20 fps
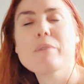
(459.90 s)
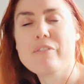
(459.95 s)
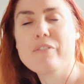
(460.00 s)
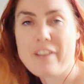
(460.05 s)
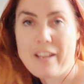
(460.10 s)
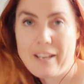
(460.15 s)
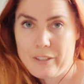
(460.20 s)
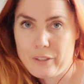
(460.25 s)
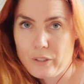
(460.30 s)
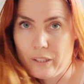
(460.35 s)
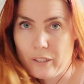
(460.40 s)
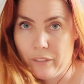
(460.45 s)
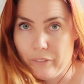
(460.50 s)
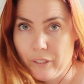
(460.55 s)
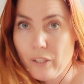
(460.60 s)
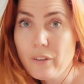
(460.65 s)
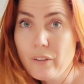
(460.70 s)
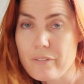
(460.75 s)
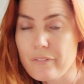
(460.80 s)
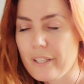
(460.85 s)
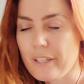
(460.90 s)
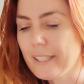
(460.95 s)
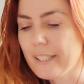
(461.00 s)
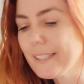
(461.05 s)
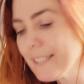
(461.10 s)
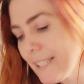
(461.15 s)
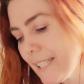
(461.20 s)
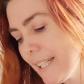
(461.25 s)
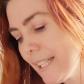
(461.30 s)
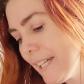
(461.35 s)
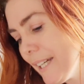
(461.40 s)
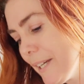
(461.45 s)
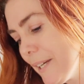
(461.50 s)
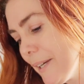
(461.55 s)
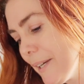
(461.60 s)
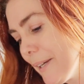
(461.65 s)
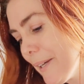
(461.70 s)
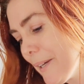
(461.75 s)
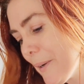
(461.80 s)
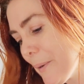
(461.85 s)
fangirl of a lot of things.
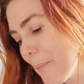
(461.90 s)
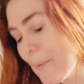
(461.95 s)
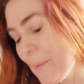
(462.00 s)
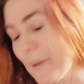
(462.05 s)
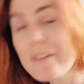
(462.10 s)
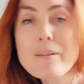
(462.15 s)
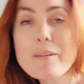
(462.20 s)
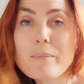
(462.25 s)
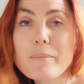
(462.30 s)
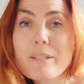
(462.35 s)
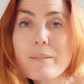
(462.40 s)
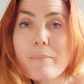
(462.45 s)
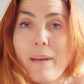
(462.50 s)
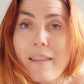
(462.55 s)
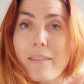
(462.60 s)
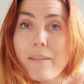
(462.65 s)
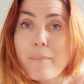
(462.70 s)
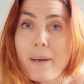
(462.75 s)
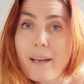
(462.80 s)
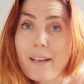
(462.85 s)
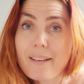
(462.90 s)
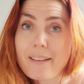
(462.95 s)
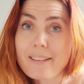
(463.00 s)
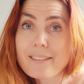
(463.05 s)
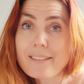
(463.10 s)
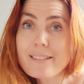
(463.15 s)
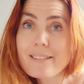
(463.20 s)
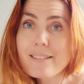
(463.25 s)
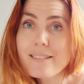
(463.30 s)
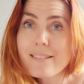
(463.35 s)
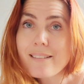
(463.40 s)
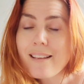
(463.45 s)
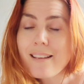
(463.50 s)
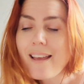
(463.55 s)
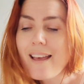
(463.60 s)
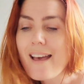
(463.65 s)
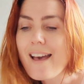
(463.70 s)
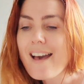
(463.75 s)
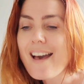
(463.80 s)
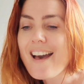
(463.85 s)
One of them is mathematics,
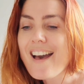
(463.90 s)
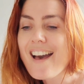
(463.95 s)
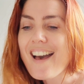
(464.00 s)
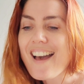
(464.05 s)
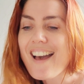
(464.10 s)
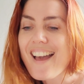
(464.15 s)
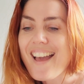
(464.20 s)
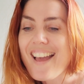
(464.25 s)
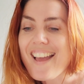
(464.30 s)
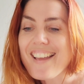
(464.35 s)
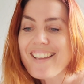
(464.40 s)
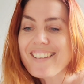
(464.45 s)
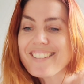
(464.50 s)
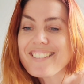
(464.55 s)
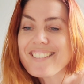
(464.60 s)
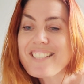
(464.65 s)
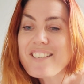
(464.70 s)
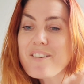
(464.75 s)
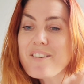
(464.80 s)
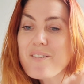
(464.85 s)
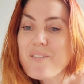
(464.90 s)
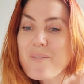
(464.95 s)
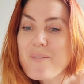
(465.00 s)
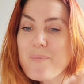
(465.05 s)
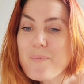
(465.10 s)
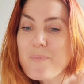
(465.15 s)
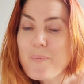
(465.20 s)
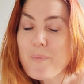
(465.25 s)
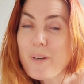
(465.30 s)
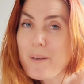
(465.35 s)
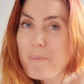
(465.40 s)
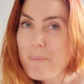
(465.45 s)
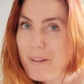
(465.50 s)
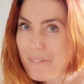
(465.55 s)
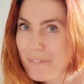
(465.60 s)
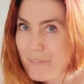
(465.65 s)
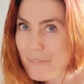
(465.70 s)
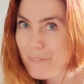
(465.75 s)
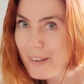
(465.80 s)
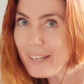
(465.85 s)
and one of my
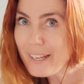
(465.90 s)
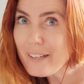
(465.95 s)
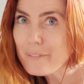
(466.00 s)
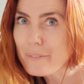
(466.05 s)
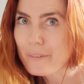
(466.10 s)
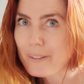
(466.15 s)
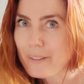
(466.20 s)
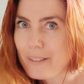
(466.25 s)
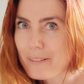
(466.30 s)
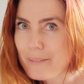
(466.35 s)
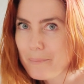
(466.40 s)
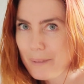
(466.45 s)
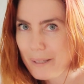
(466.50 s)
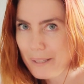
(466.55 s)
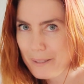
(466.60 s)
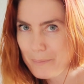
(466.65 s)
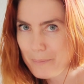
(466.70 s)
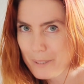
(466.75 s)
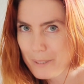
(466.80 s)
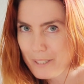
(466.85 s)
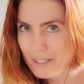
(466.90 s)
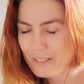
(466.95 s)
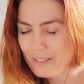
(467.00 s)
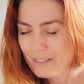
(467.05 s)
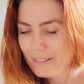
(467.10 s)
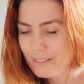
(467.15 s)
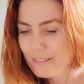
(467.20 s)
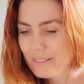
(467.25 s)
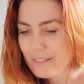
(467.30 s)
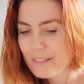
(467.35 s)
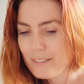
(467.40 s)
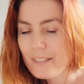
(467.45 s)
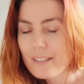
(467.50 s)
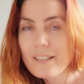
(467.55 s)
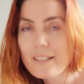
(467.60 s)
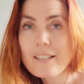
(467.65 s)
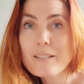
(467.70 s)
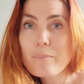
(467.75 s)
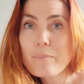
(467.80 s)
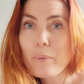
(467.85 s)
favourite mathematicians
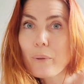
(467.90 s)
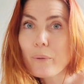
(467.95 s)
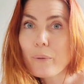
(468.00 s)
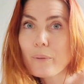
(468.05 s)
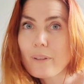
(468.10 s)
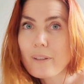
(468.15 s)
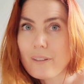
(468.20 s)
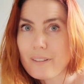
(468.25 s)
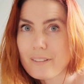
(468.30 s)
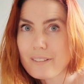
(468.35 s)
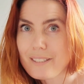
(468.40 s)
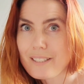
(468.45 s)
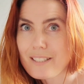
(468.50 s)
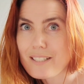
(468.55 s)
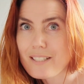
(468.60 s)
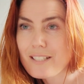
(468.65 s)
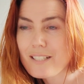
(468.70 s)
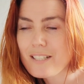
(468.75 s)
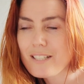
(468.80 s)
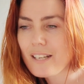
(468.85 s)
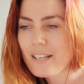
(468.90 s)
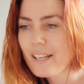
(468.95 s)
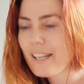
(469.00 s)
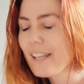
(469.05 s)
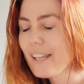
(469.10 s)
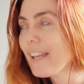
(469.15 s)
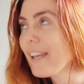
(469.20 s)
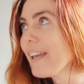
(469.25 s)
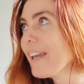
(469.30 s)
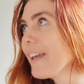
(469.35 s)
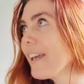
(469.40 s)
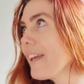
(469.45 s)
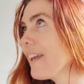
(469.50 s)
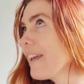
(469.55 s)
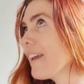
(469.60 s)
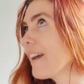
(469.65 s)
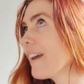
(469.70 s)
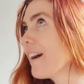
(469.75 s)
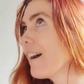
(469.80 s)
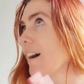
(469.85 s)
is Paul Erdős.
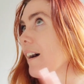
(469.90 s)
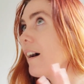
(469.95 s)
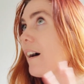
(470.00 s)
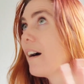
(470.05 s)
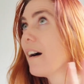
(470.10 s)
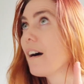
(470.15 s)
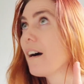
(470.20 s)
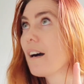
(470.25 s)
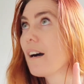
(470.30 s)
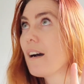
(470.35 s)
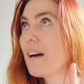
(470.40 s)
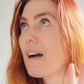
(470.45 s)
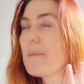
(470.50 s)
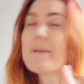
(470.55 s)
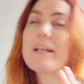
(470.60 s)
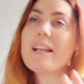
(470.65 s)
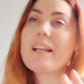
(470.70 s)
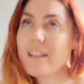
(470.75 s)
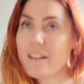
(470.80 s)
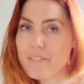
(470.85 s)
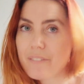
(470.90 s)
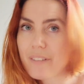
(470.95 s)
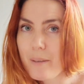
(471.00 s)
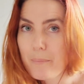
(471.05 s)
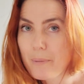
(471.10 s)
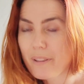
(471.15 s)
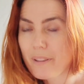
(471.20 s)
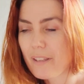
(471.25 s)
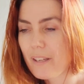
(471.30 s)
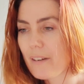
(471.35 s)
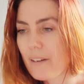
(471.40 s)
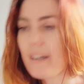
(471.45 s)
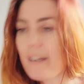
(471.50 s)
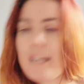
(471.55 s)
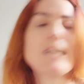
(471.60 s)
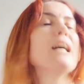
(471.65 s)
I love number theory,